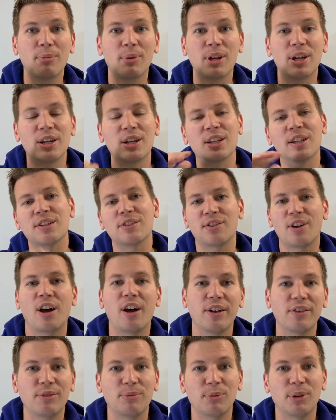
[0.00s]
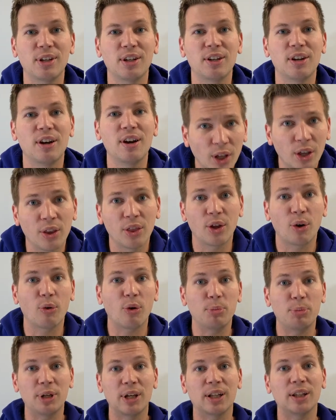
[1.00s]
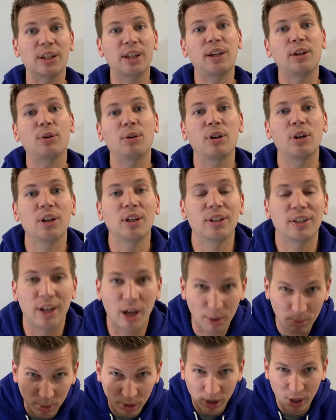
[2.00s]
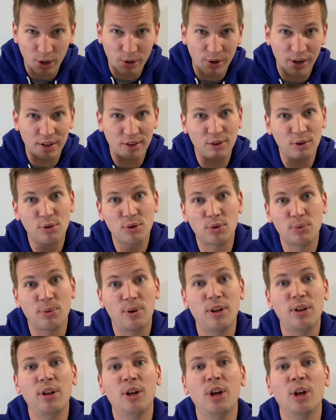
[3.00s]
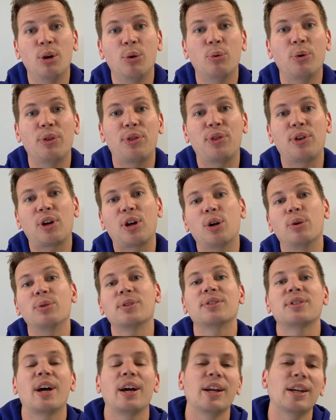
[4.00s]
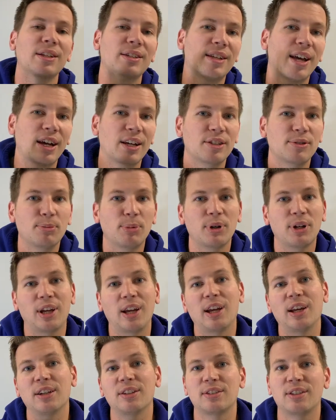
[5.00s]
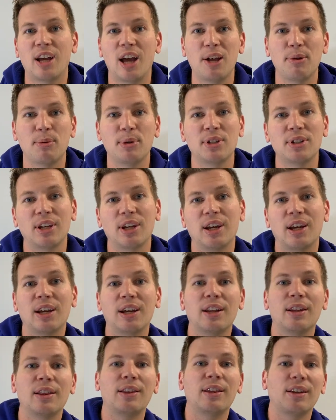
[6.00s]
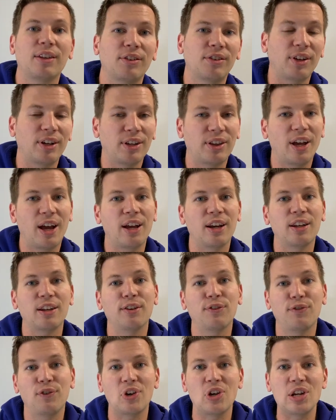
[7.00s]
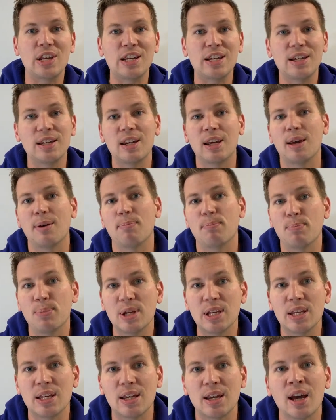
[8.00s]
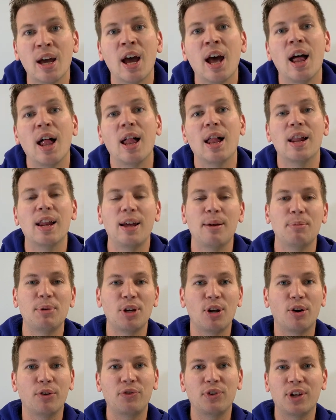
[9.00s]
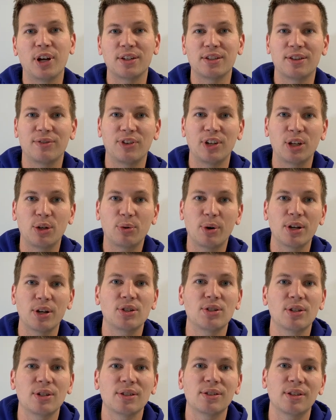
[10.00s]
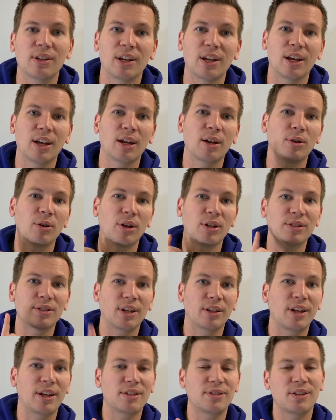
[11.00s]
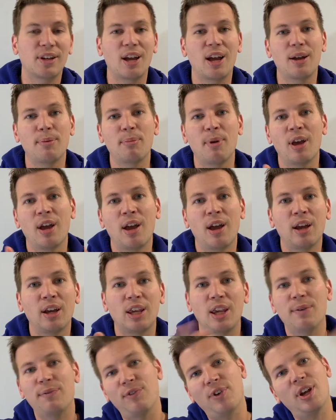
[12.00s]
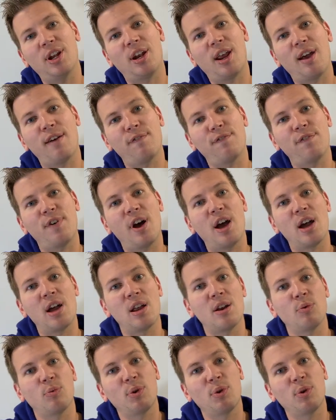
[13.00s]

It is awesome to hear. There will be a link down below as usual with the coinciding textbook and assignment and things like that if need be. Let me know if you guys have any questions, and until next time, keep fit and have fun.